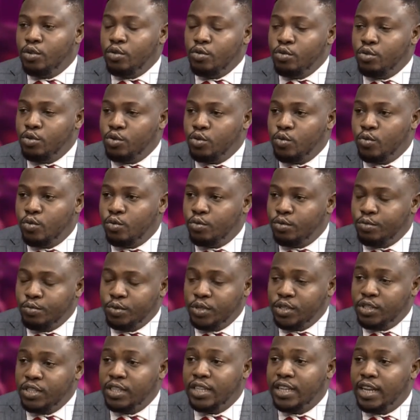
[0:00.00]
those who
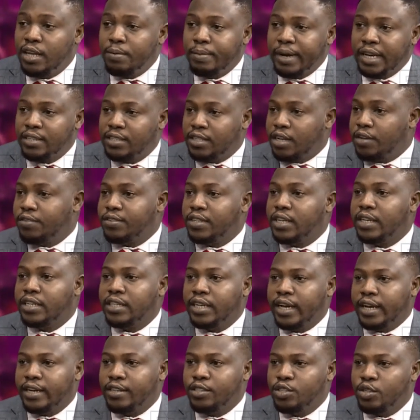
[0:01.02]
we see them as
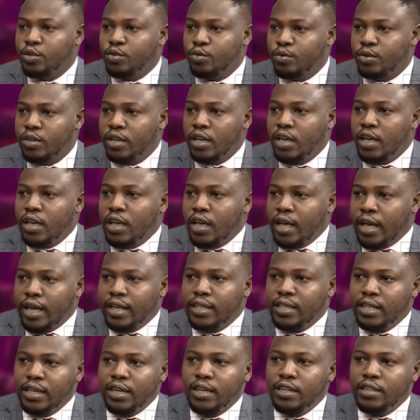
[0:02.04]
self-centered. So
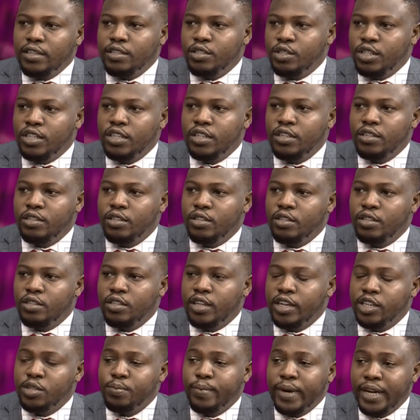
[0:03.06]
I think the
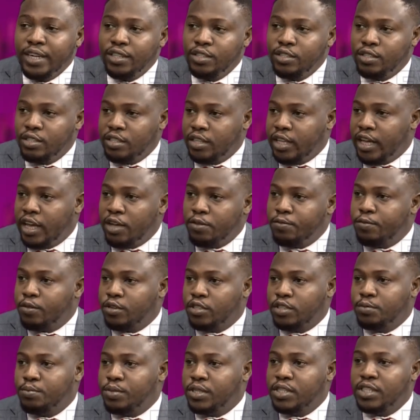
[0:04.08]
despite the
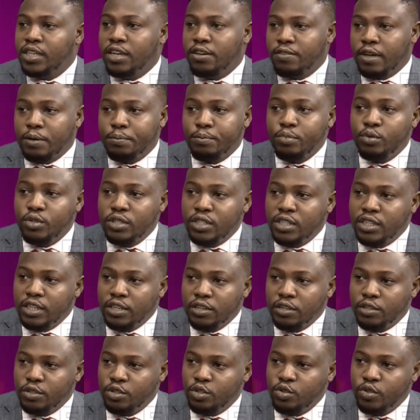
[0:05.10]
effort the PTF are
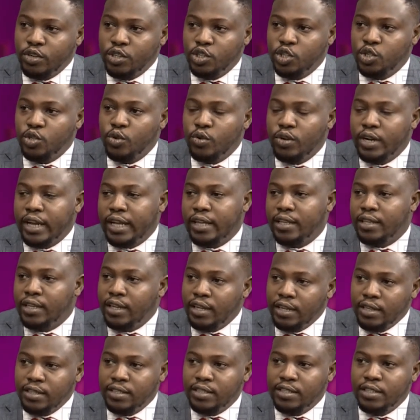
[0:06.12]
putting in to ensure that
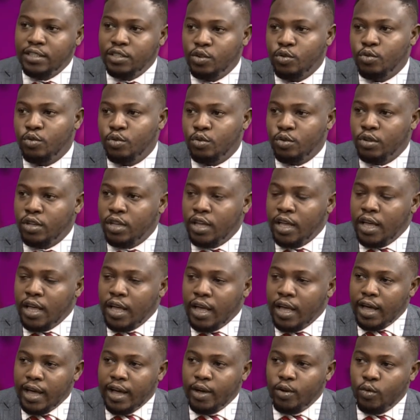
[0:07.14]
things, you know,
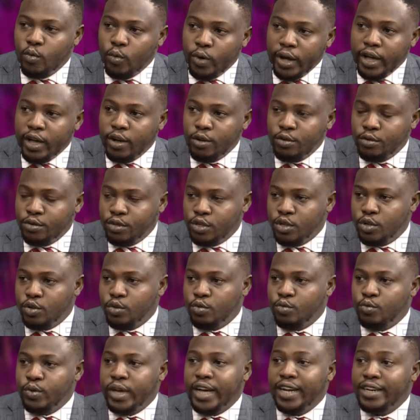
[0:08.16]
are well, you
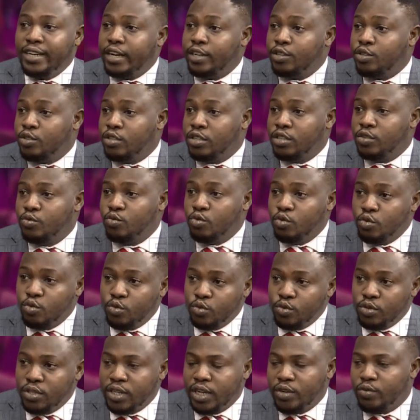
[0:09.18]
know, we adhere to the
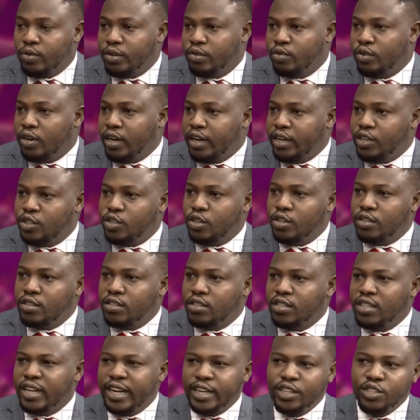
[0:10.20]
rules and
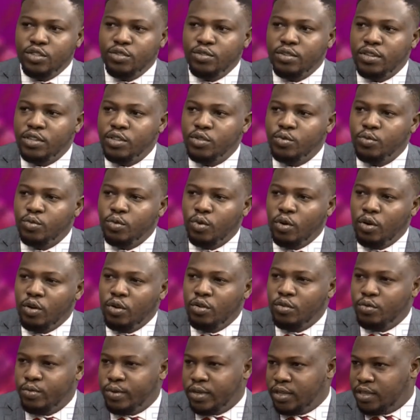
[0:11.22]
regulations, Nigerians will
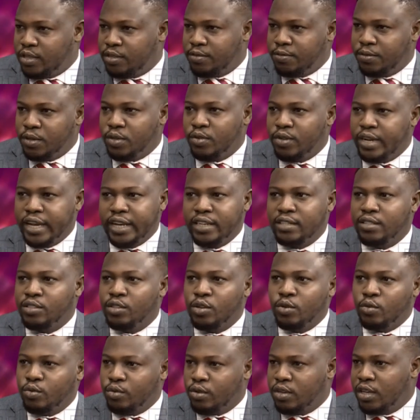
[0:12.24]
always feel that
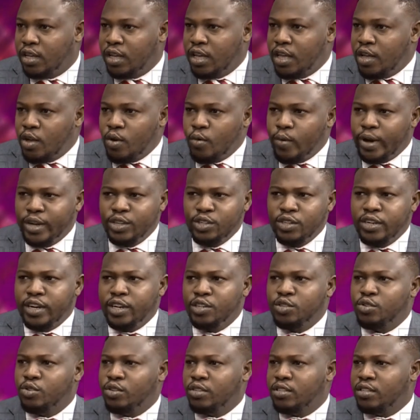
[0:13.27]
no, why should
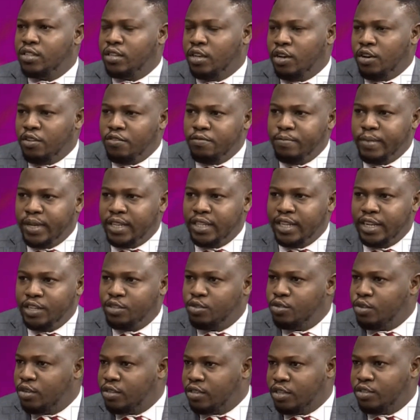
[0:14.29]
I trust the government
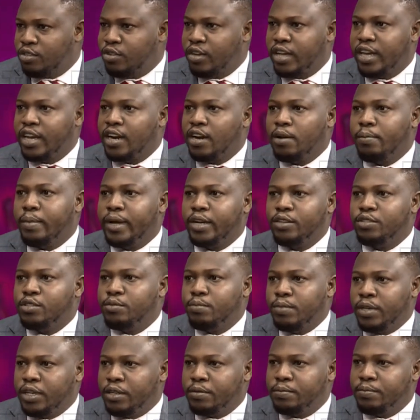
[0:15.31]
that does, does not care
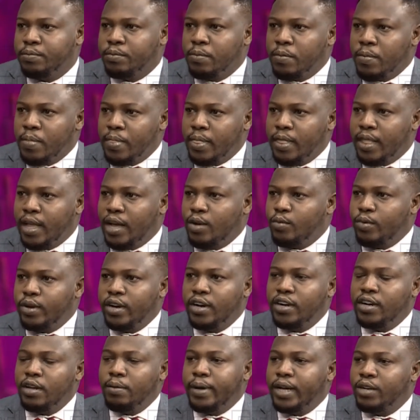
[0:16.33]
about me? Now we
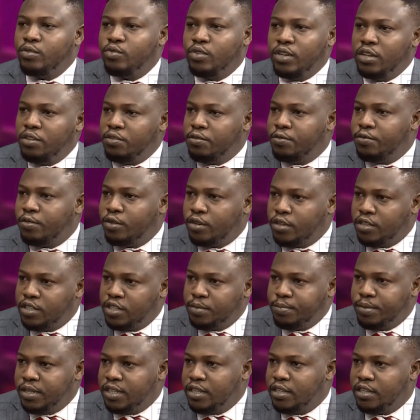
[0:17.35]
heard about relief
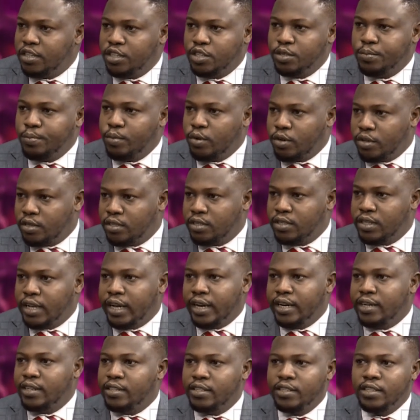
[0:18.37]
funds being disbursed
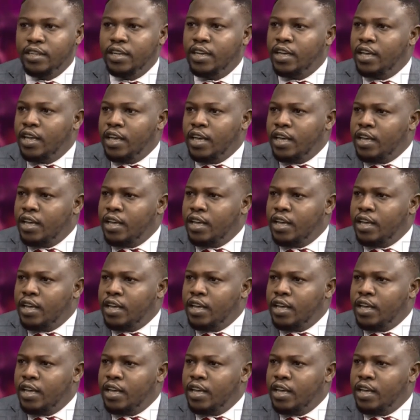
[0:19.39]
and